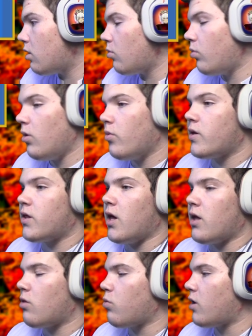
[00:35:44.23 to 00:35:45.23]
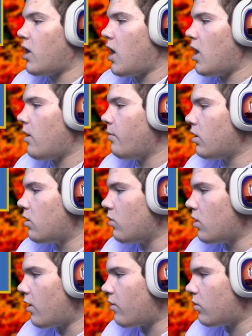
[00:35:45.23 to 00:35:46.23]
We always get twenty-eight. I'm going to do
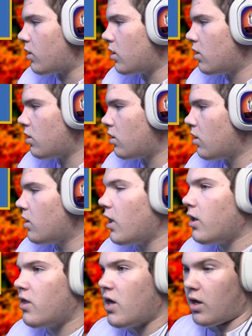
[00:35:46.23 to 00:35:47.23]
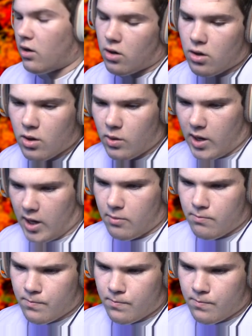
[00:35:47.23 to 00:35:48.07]
another one. nineteen. Okay.